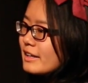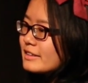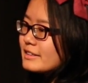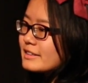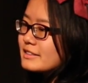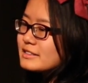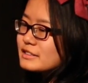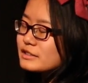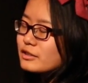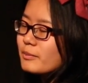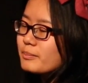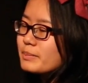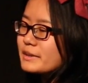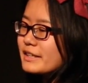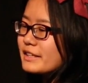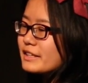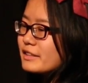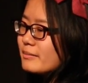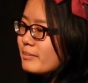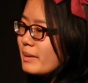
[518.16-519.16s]
this is
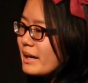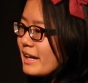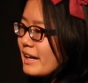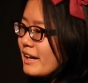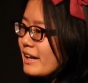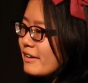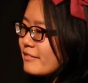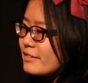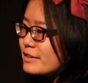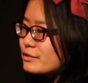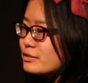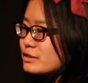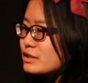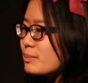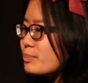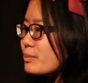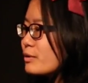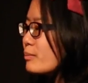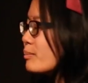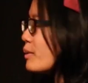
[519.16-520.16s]
complicated by having to
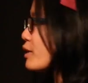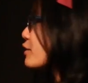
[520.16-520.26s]
support